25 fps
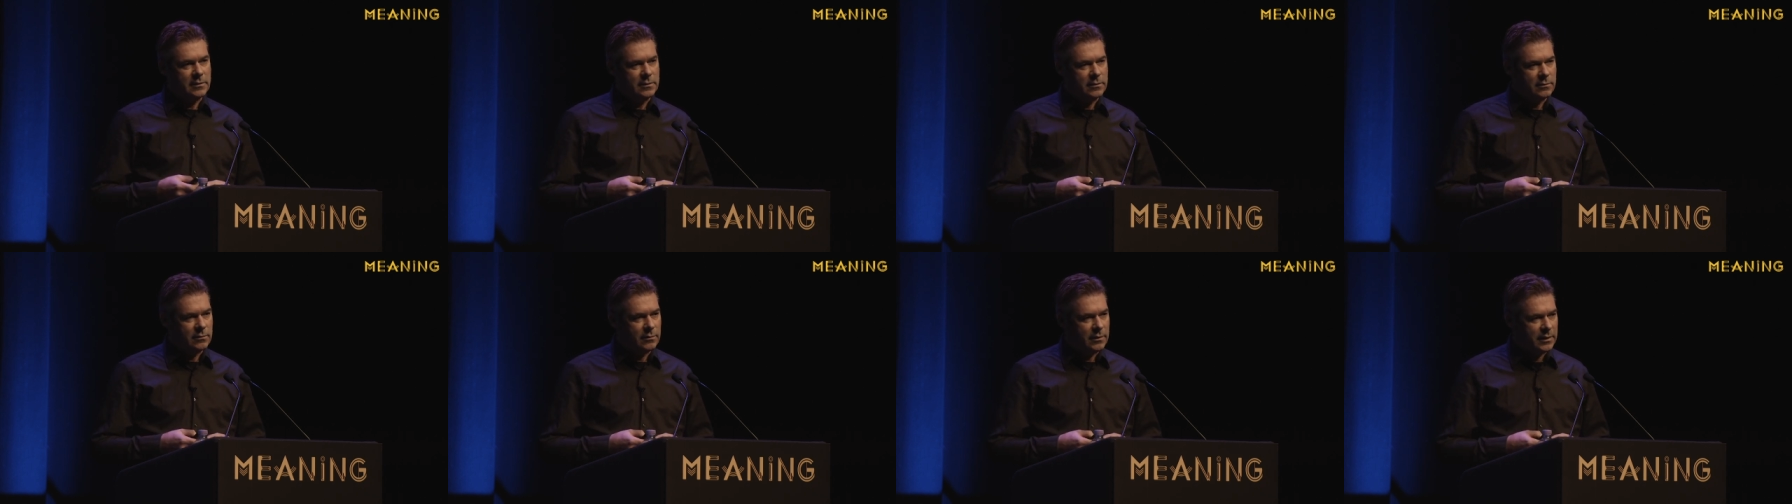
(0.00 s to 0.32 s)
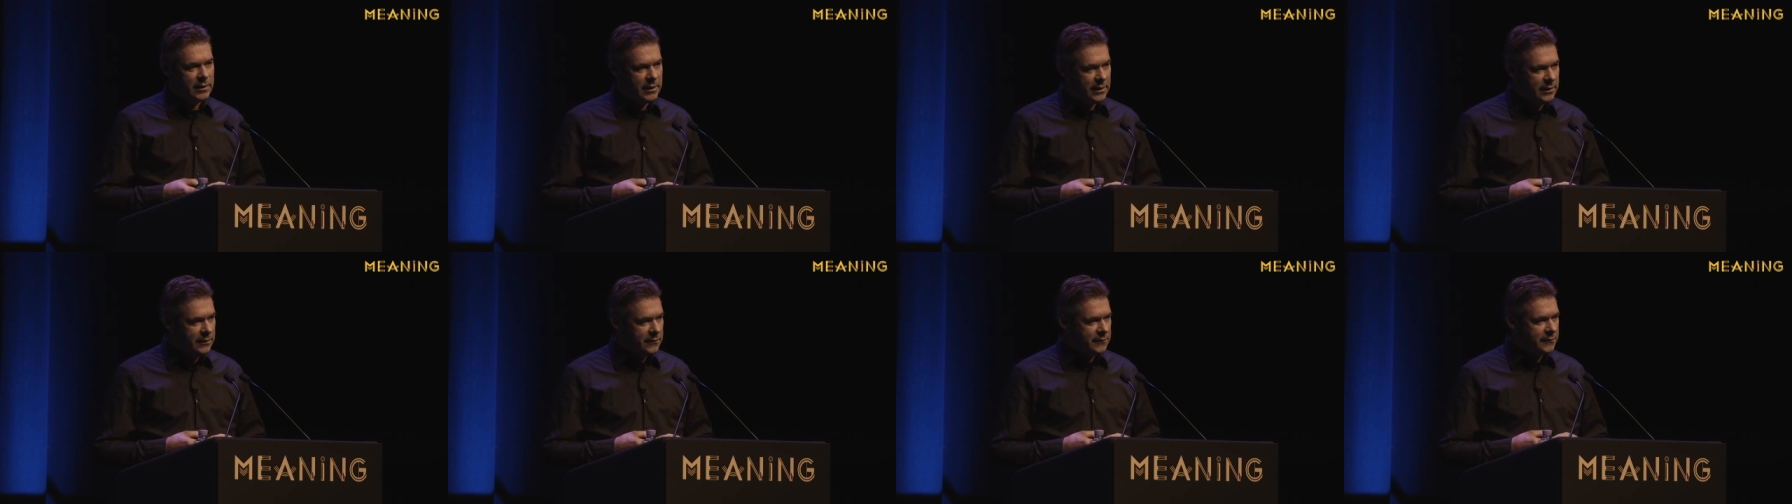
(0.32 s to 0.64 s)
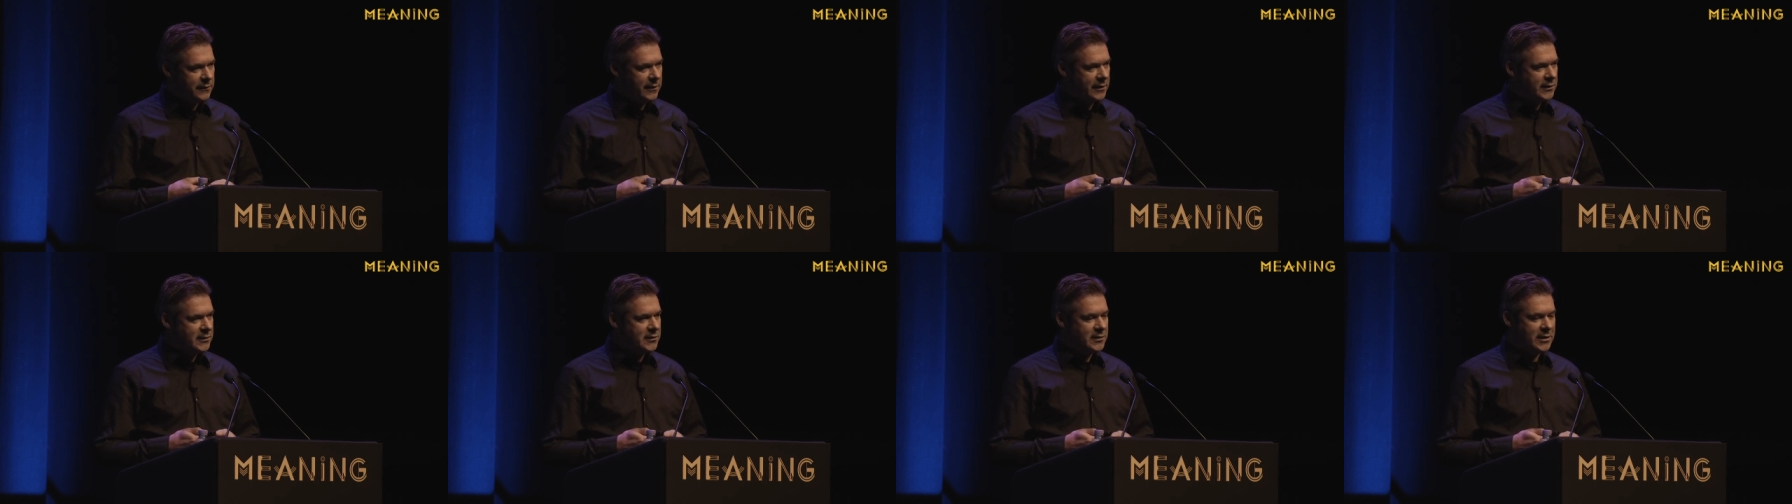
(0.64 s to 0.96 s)
to
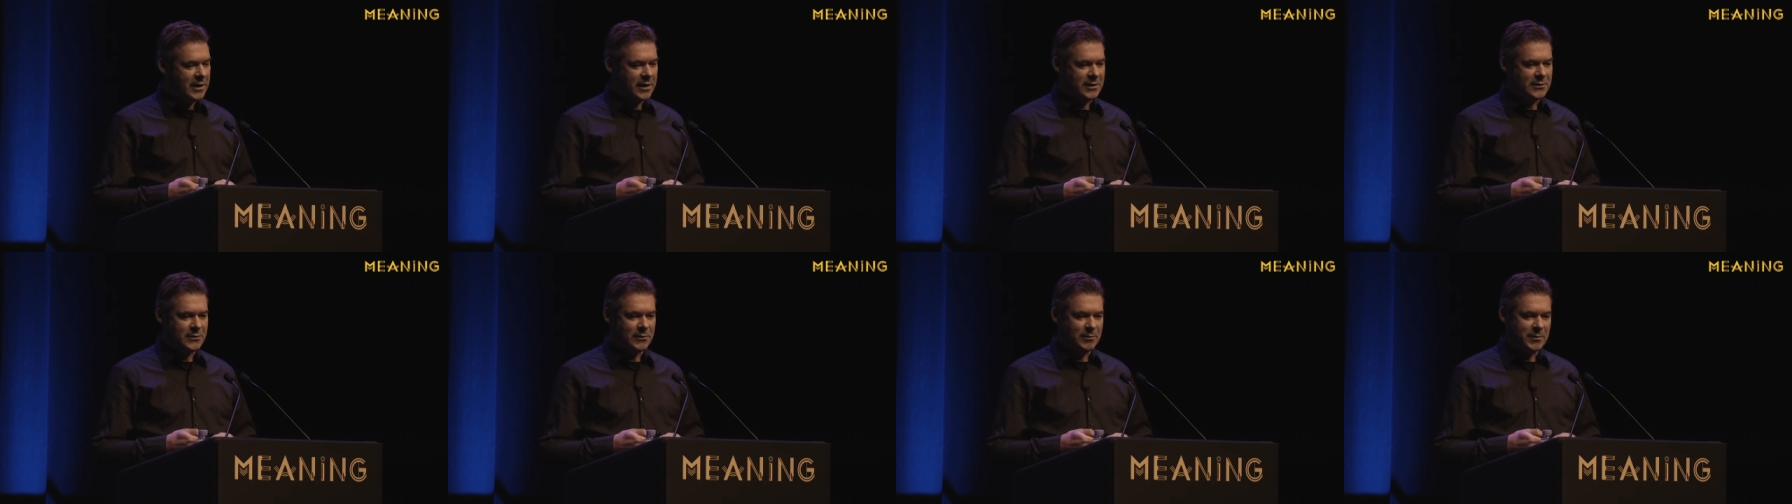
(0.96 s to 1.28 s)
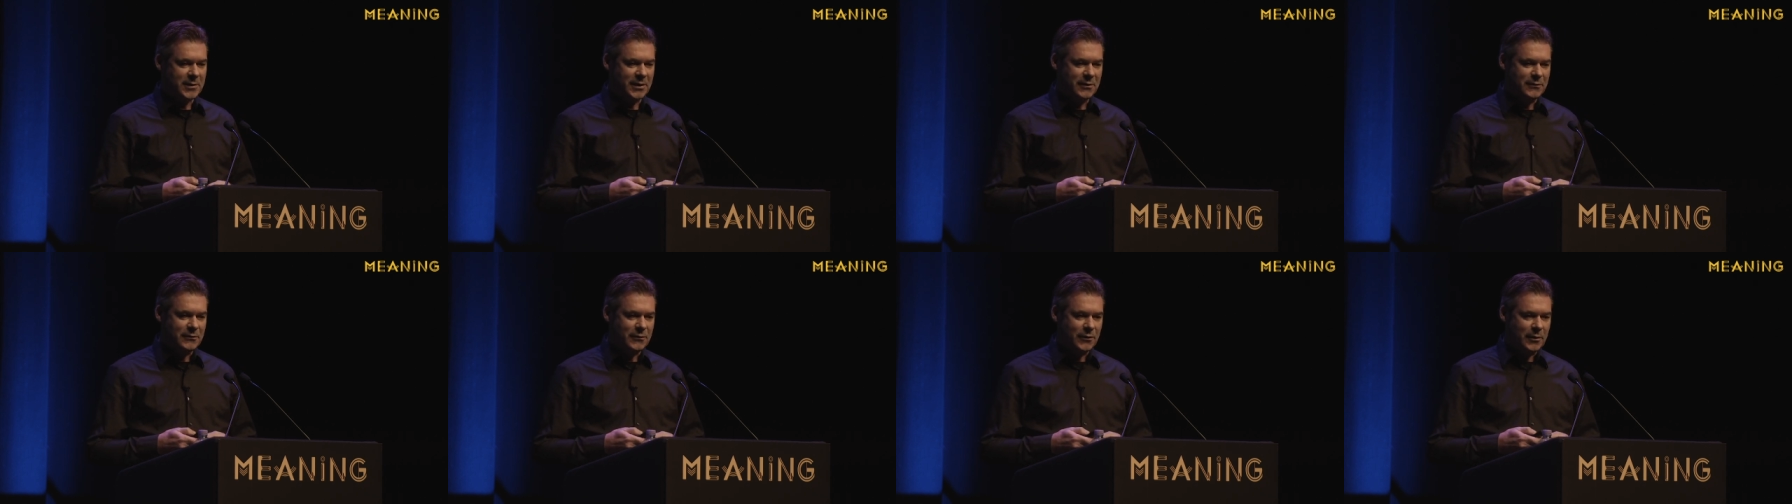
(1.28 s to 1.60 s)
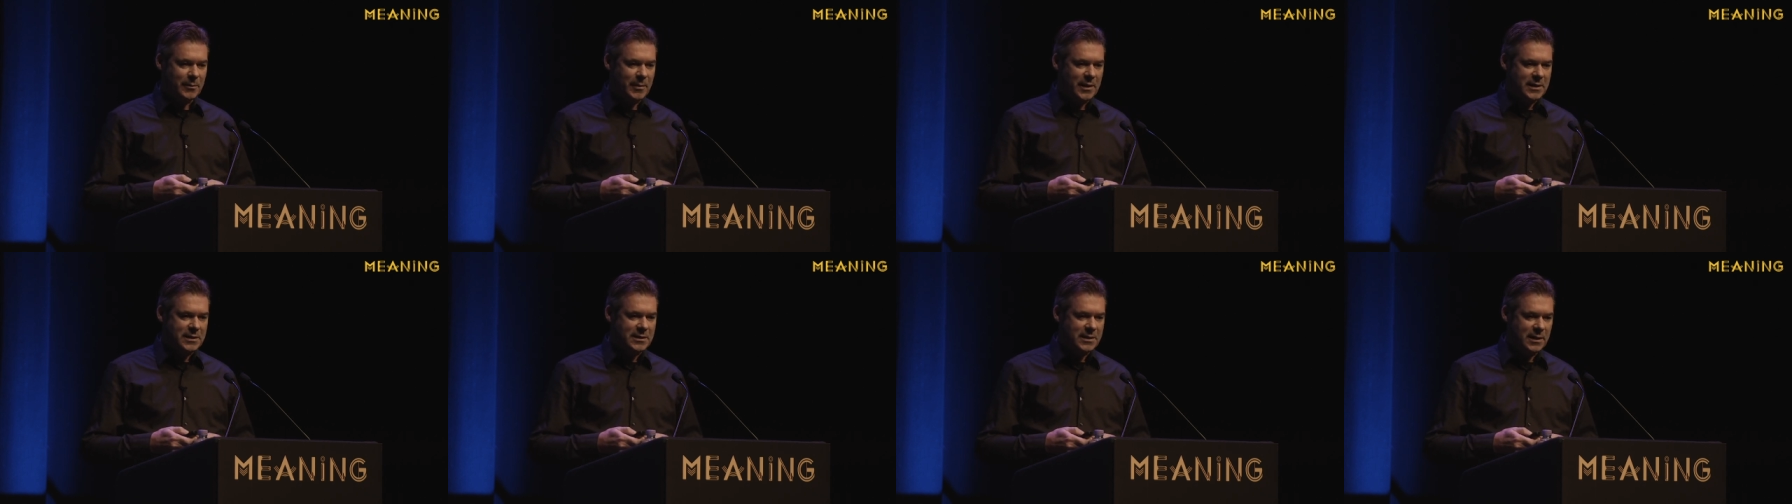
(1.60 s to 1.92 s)
leave and start something
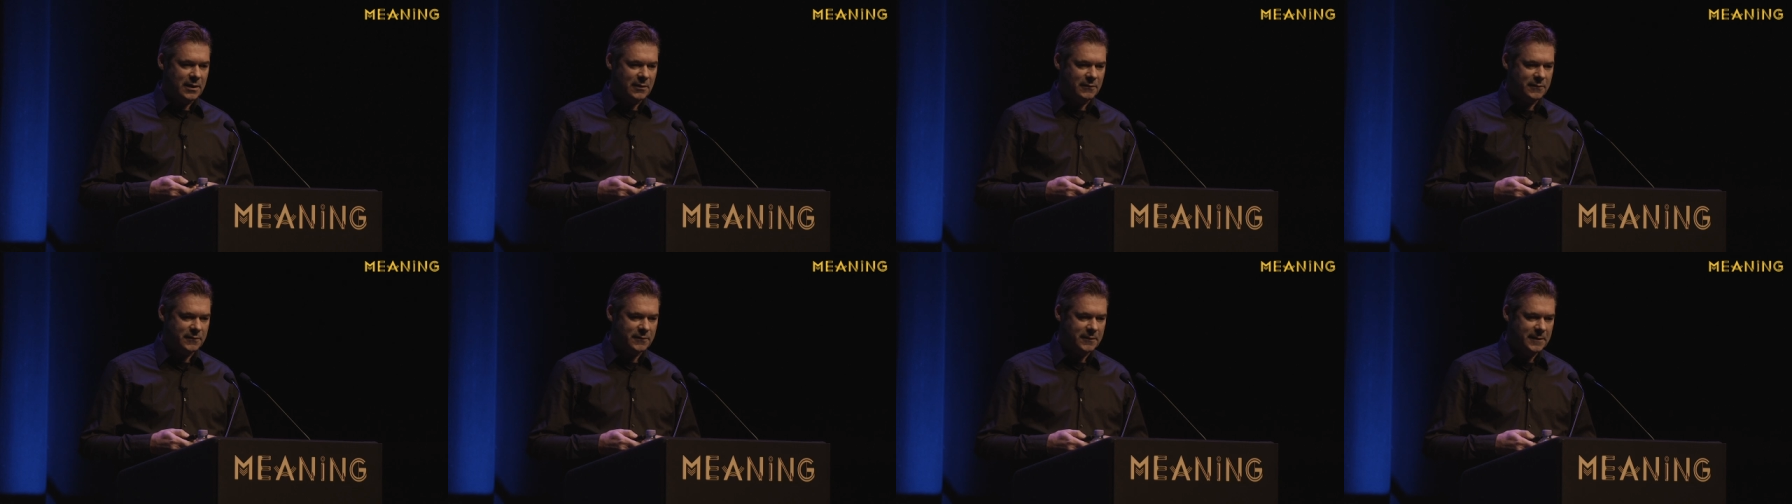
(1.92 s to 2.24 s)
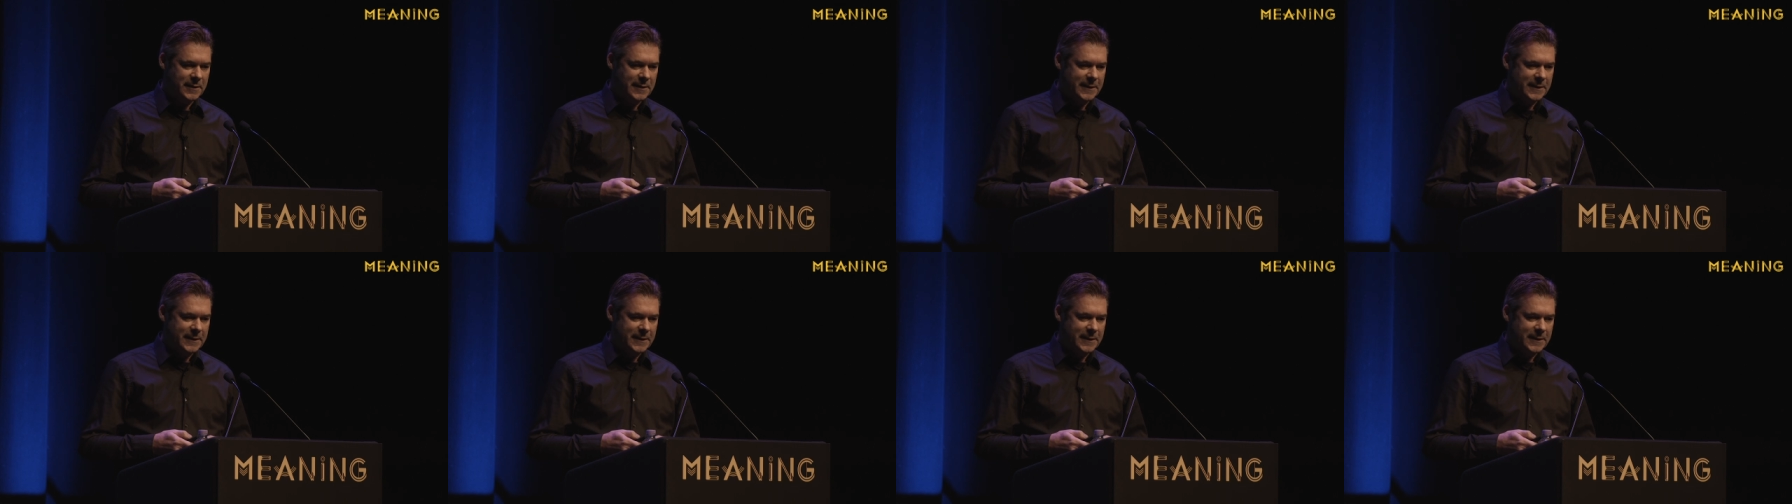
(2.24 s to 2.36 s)
for myself.